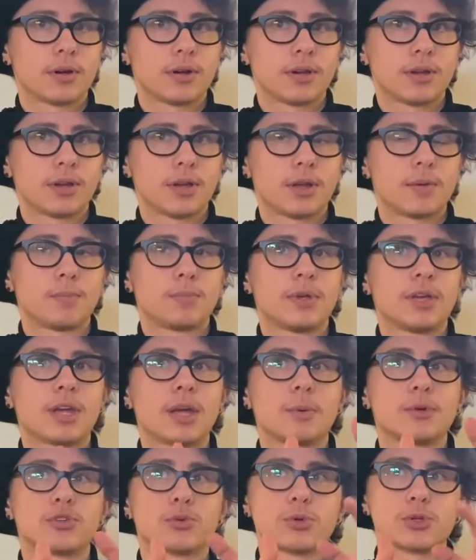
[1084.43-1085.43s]
and being
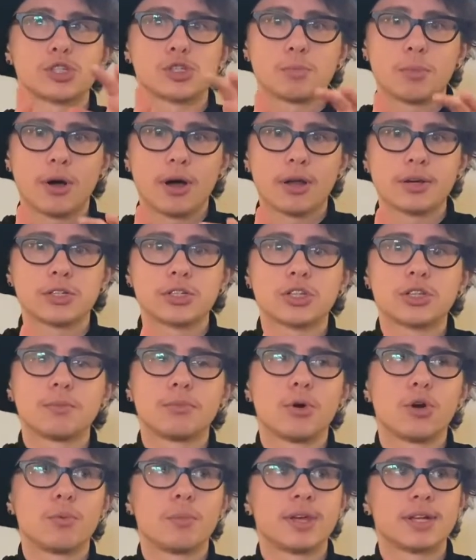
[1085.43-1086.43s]
able to respond to the
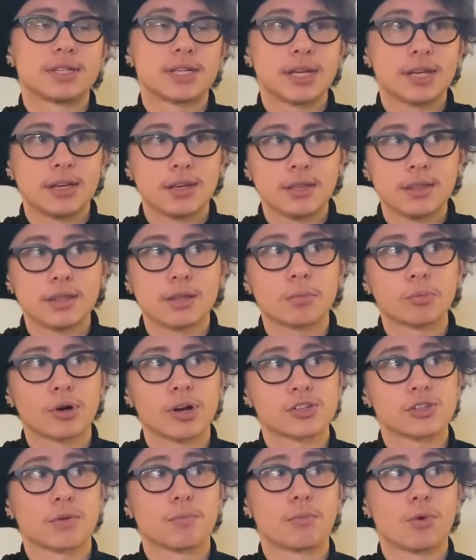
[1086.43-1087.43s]
moment in the
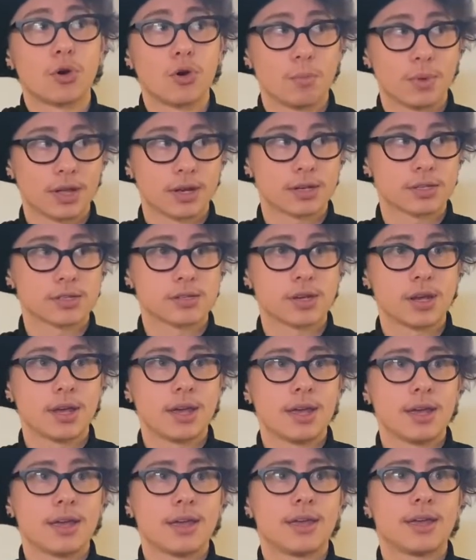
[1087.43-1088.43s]
present moment
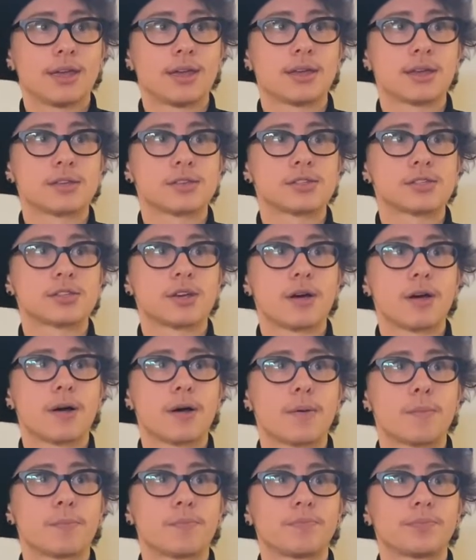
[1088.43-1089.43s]
is,
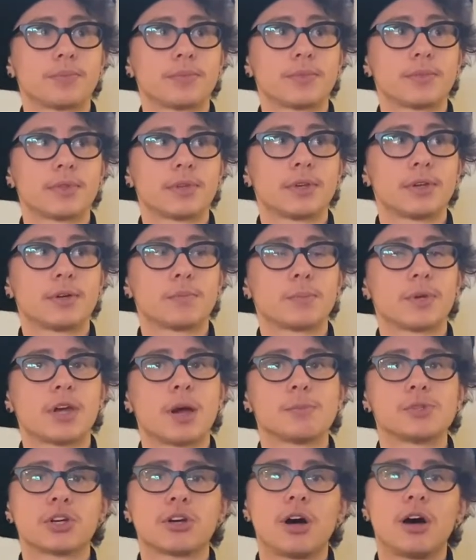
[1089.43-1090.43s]
it
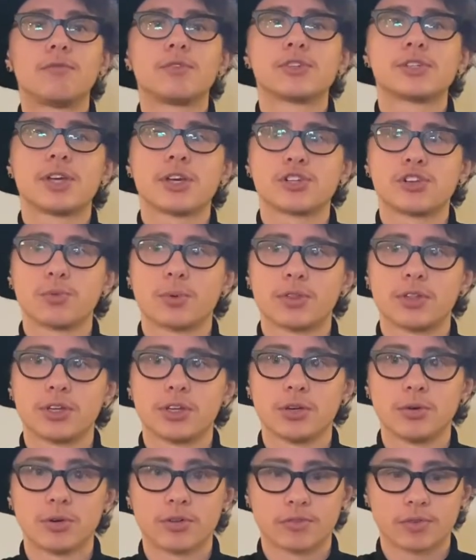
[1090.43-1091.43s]
becomes a conversation with the
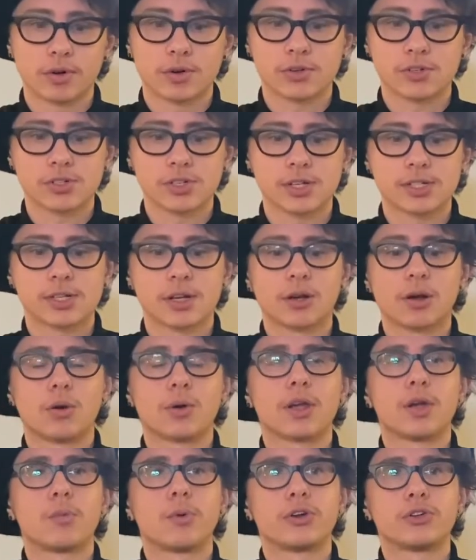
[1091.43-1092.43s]
universe. It's like,
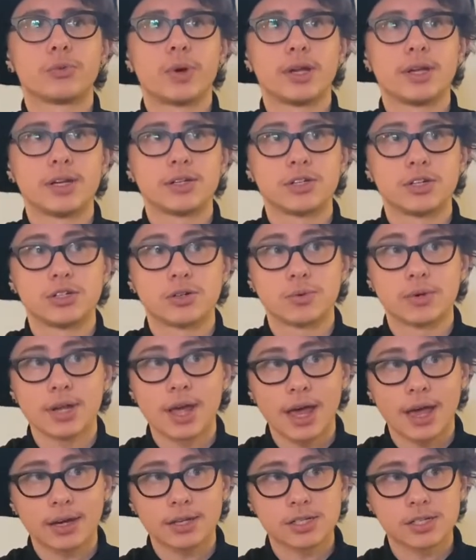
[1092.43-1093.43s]
okay, what do I need to do
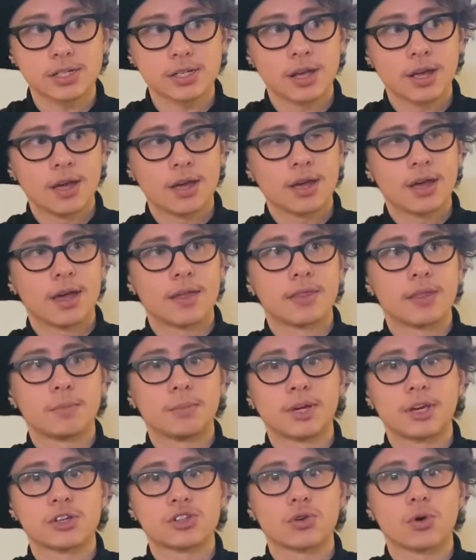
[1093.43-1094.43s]
next? And then
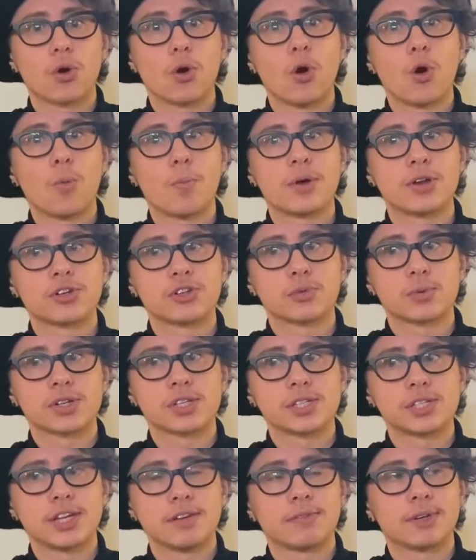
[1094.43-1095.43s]
because you're open to
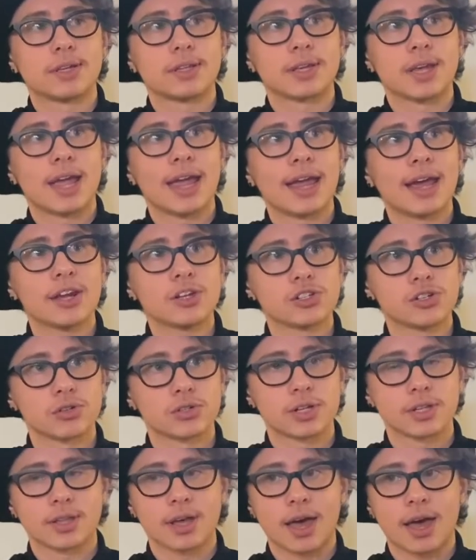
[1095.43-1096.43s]
receiving the answer
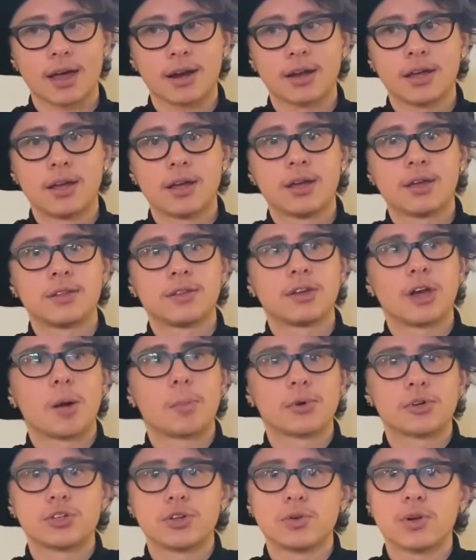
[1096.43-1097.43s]
to that, the
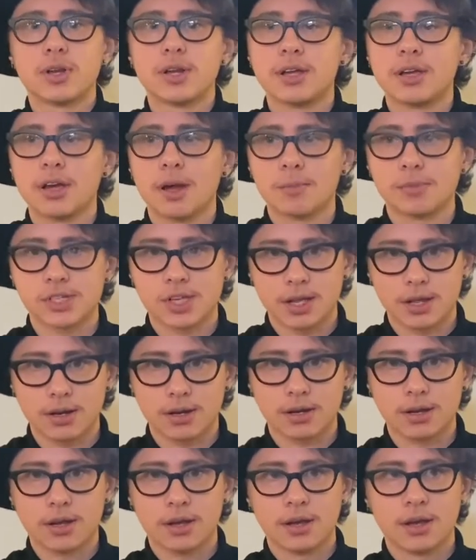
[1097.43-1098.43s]
opportunity comes
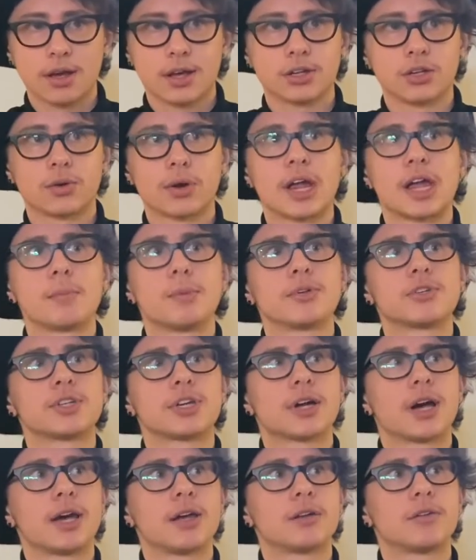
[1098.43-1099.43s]
in and you're able to
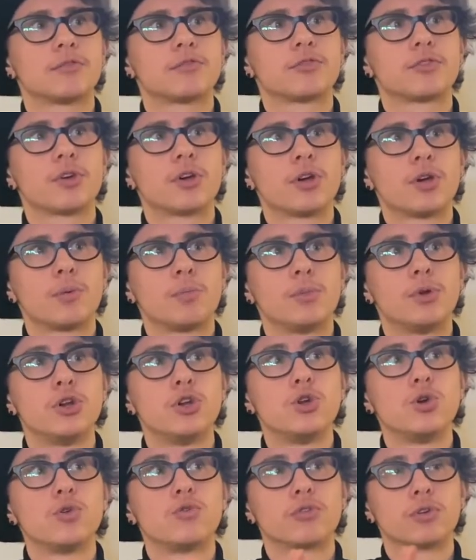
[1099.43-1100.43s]
kind of
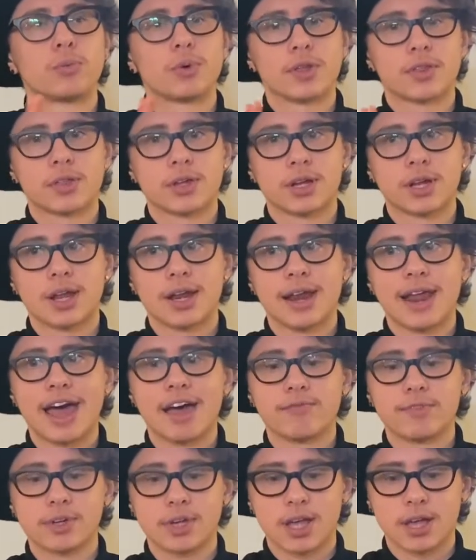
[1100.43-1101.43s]
maneuver with it and
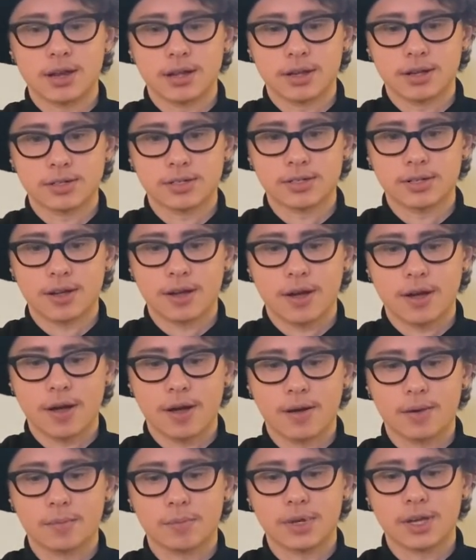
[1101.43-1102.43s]
navigate it,
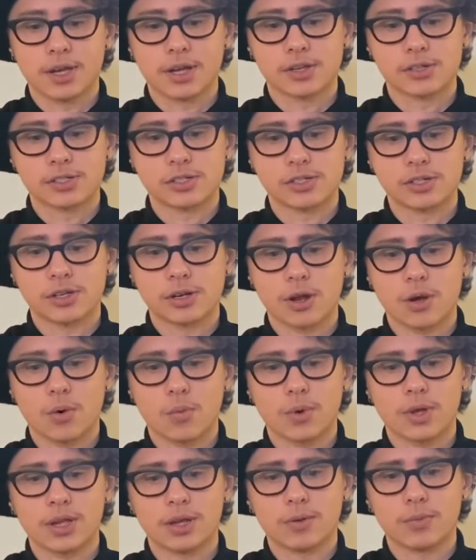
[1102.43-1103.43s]
because,
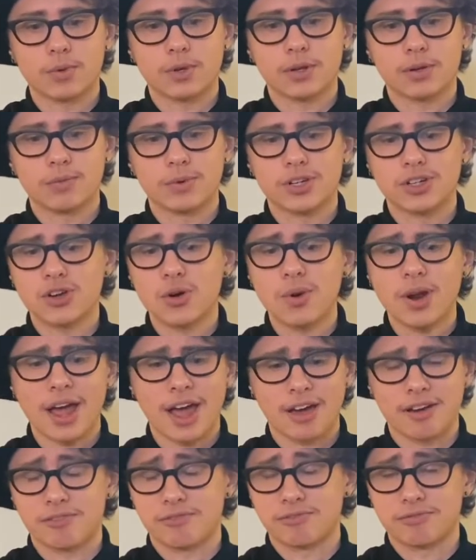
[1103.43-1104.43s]
we don't
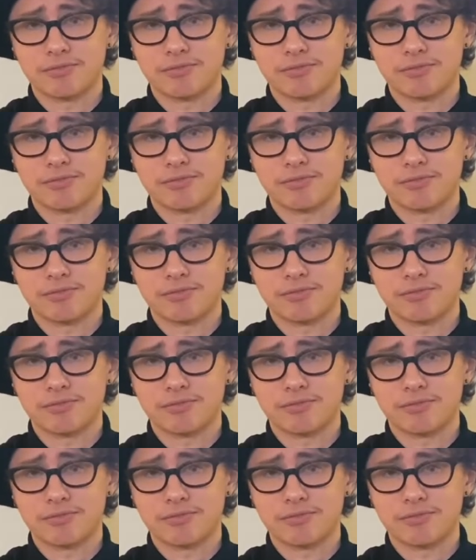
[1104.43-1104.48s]
have